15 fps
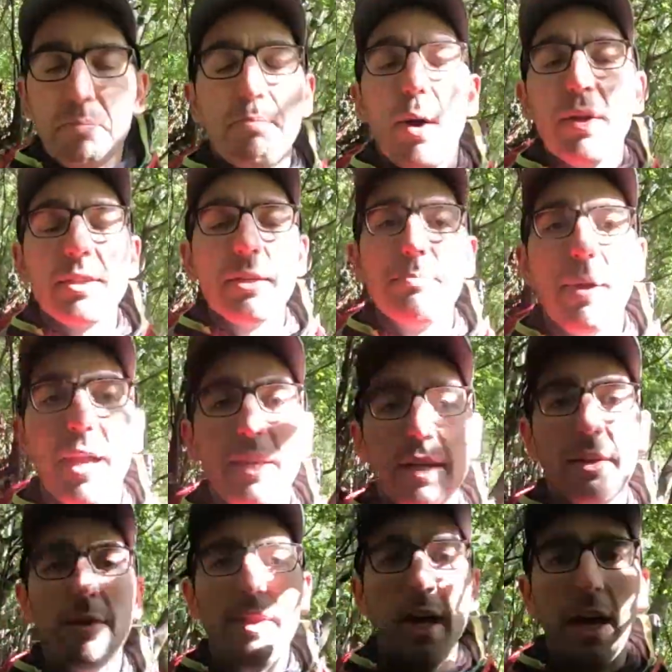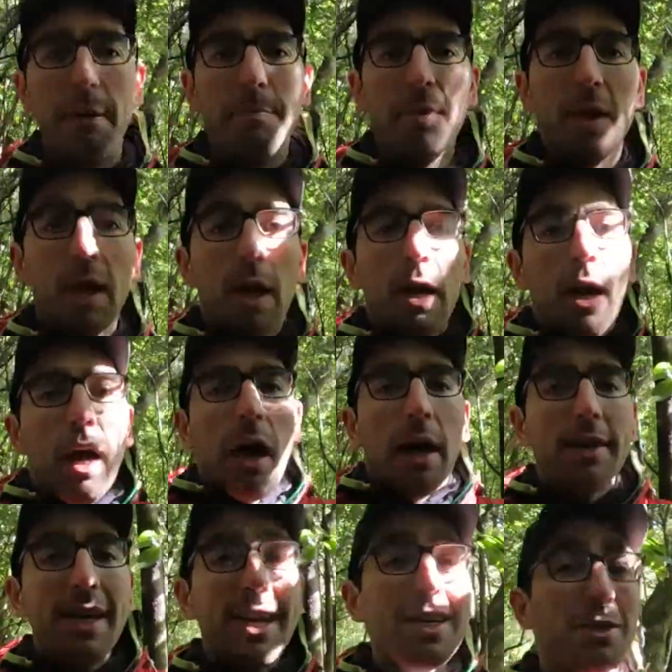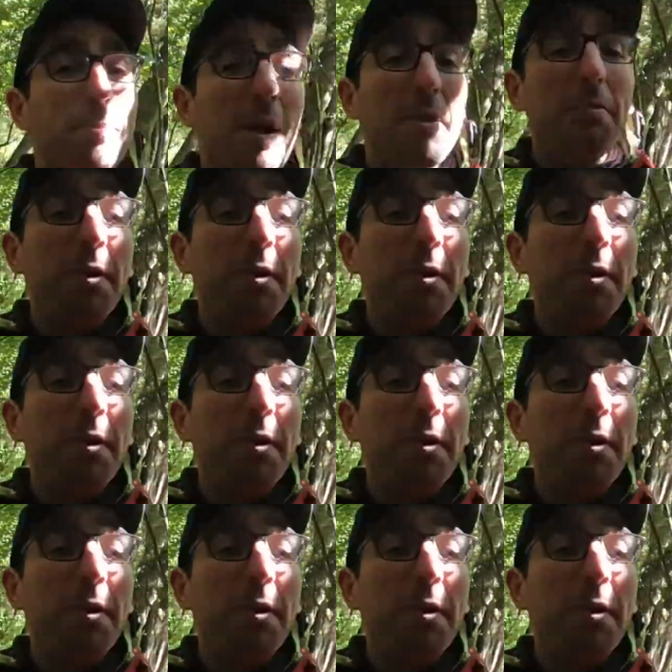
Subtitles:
mountain biking there. There is about